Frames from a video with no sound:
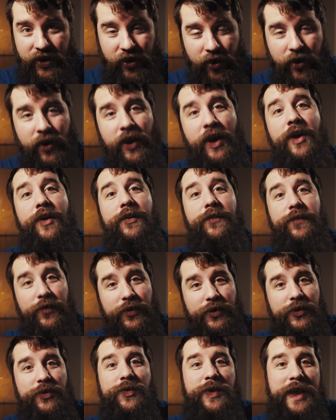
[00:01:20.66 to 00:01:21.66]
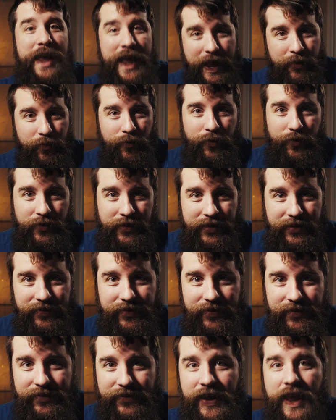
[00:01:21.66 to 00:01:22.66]
year for new camera
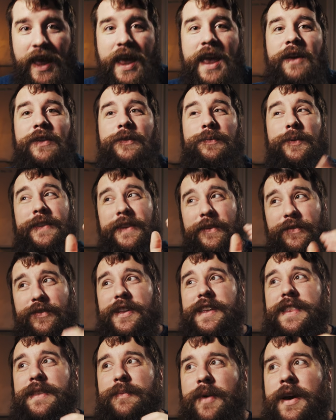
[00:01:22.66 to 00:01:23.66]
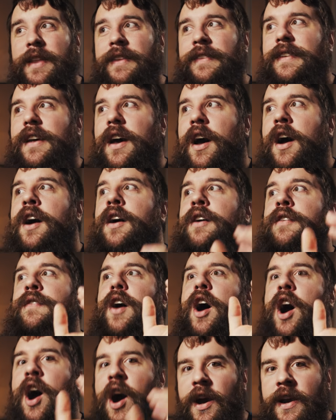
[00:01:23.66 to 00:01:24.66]
releases. Specifically, the months
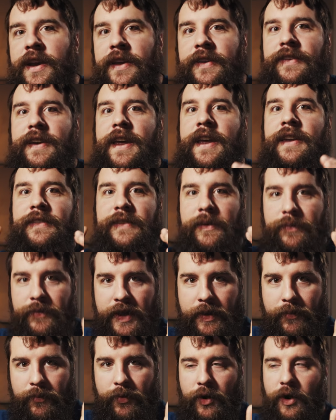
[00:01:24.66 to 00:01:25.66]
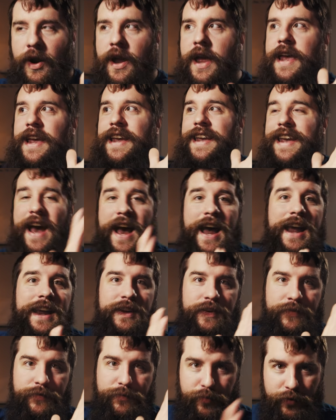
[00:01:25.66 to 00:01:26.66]
of August and September
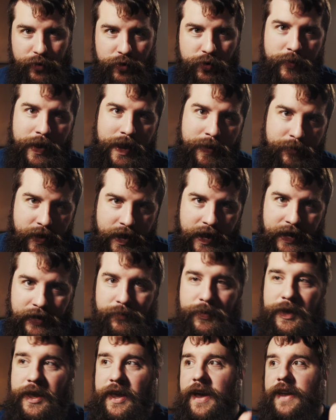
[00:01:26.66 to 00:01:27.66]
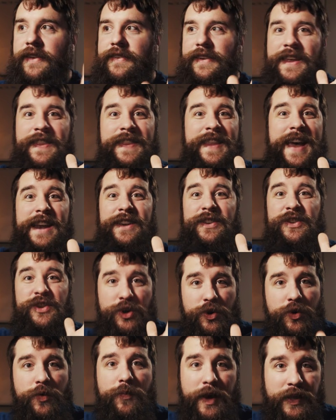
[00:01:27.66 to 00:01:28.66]
kind of blew my mind because in that
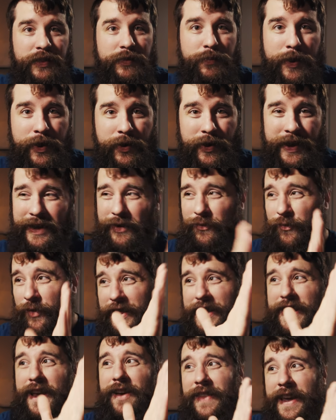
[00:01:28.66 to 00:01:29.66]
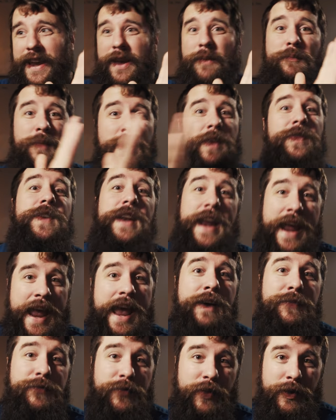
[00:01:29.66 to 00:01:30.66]
2 month period, really like a month and a
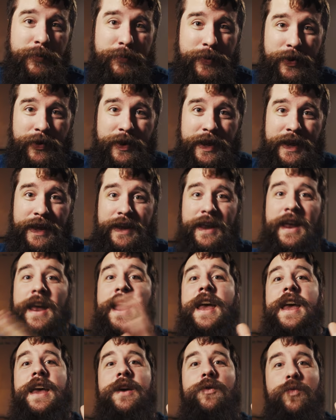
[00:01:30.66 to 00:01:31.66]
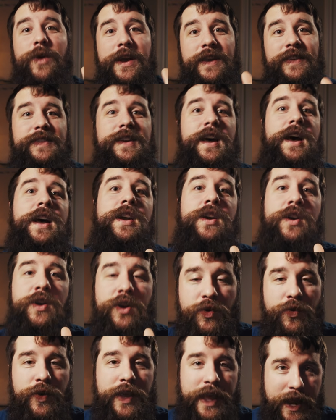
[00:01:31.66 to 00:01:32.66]
half long period, we saw
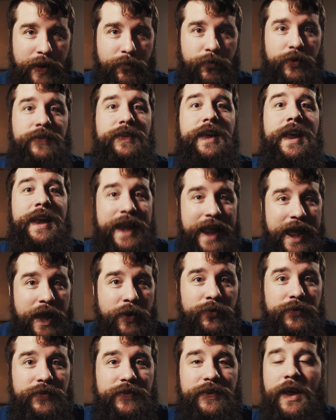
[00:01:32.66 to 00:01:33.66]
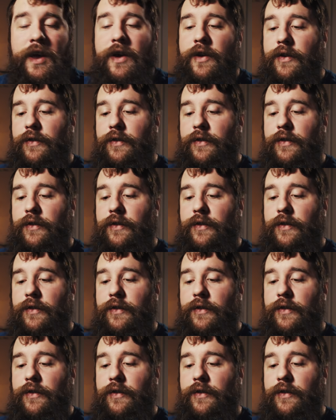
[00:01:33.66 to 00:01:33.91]
new cameras announced